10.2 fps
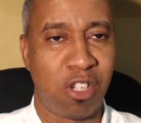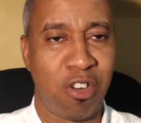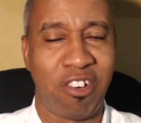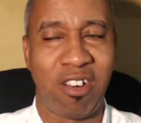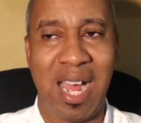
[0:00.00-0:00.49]
So
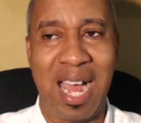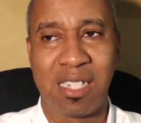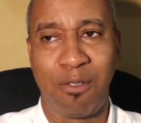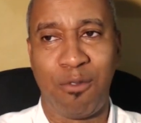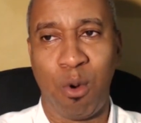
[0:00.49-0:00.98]
they're going to
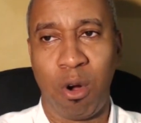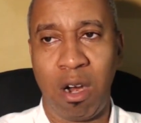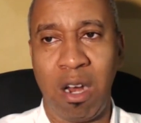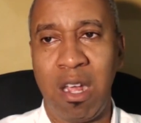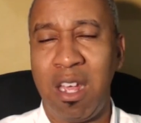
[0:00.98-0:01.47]
ask
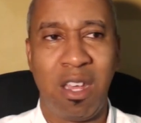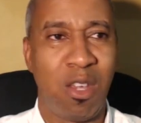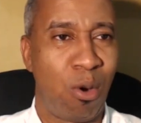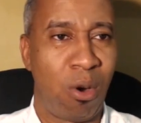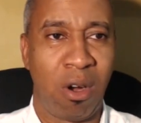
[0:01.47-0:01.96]
for
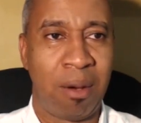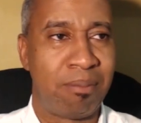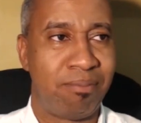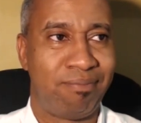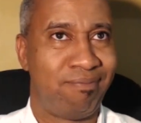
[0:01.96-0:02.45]

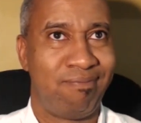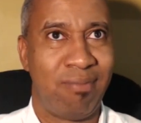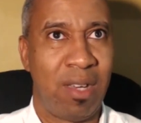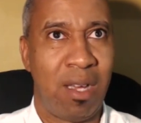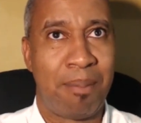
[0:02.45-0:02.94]
your
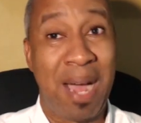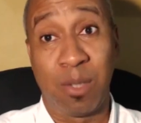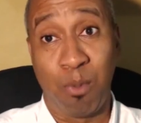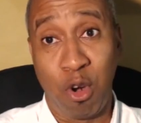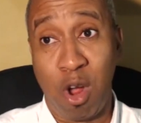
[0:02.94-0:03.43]

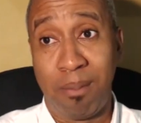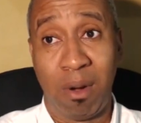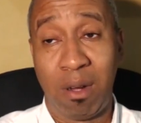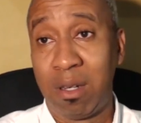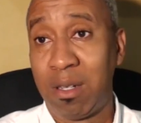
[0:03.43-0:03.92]
passport
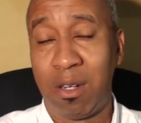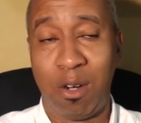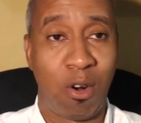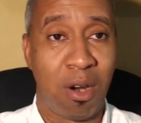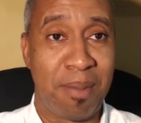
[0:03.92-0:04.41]
number,
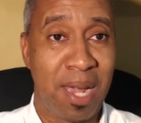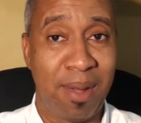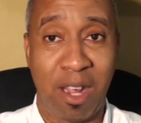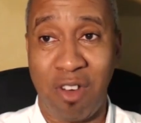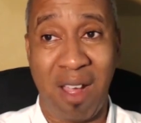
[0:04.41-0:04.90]
or
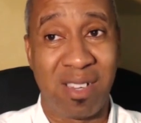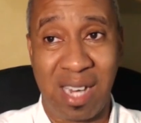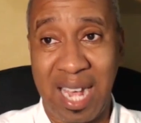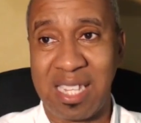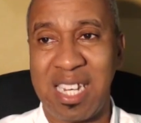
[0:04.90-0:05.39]
maybe a driver's
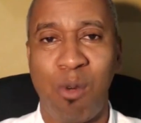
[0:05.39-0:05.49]
license.